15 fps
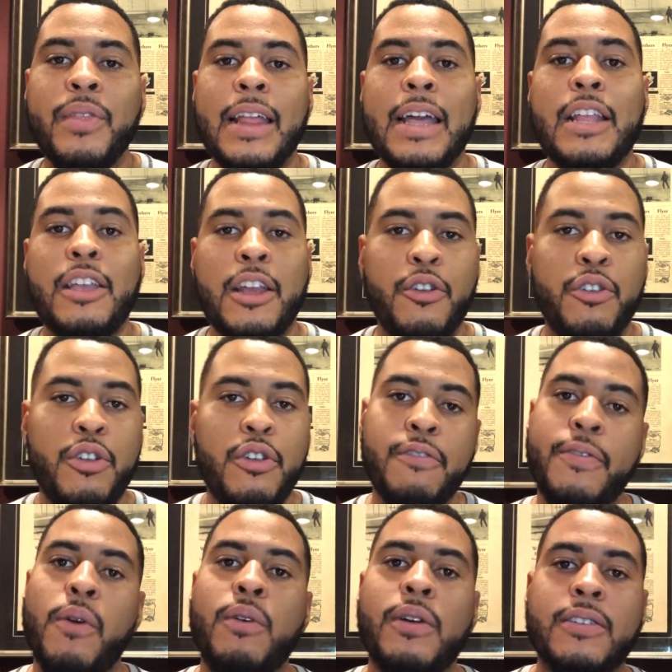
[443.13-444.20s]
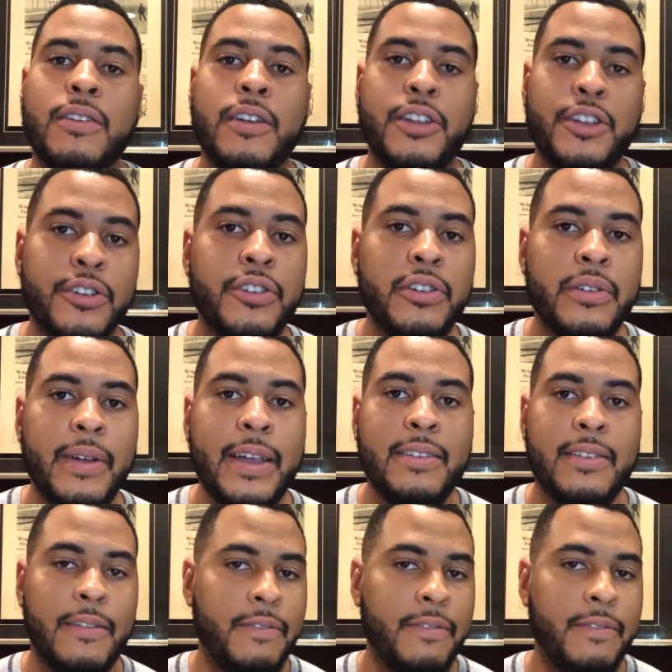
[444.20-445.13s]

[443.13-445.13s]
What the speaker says: let, you know, you focus on your strengths.